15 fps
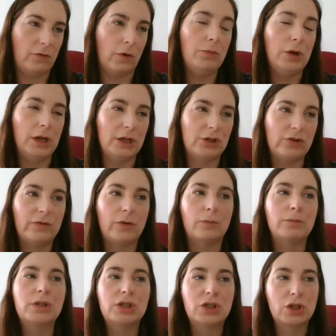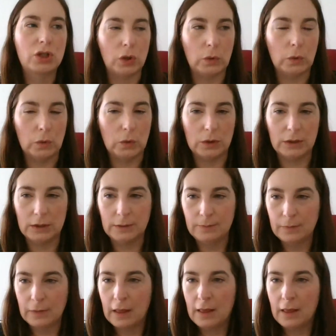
from nursery from school.